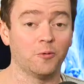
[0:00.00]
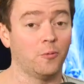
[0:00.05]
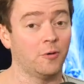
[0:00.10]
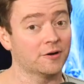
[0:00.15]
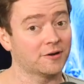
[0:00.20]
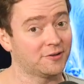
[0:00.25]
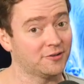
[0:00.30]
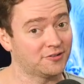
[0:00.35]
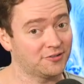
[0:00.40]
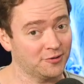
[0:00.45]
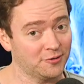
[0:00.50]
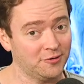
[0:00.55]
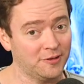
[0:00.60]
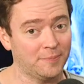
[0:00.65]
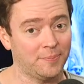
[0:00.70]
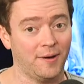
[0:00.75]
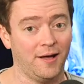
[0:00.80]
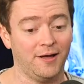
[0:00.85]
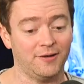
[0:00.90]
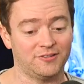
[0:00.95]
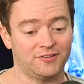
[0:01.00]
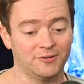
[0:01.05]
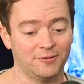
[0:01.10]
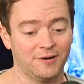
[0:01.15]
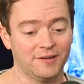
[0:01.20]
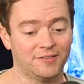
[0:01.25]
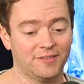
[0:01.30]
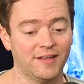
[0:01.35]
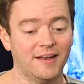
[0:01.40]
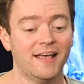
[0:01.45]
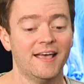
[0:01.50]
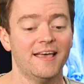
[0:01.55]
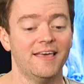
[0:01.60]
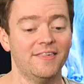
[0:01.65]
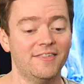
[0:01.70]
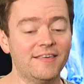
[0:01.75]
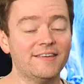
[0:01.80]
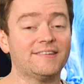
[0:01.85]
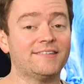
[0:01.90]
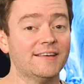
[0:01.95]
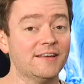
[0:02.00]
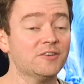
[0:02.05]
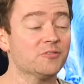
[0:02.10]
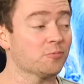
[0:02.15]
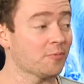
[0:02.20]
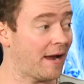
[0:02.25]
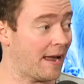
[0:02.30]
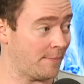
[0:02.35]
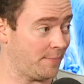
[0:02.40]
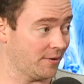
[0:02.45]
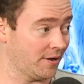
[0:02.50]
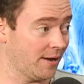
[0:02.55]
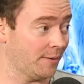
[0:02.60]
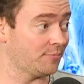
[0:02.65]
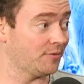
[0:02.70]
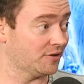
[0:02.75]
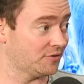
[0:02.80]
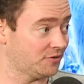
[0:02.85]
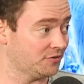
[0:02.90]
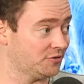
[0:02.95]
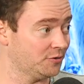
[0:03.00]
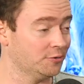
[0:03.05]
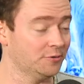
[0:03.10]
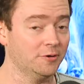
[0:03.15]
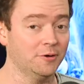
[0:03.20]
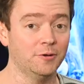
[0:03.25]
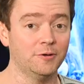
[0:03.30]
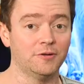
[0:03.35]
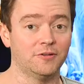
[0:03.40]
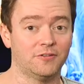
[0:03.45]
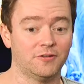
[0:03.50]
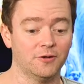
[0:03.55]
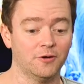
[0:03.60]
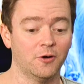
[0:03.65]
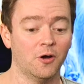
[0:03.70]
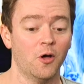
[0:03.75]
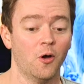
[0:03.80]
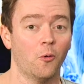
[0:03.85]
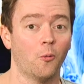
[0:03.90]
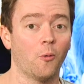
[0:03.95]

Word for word: one could certainly postulate that this is wrapping up things, as you alluded to,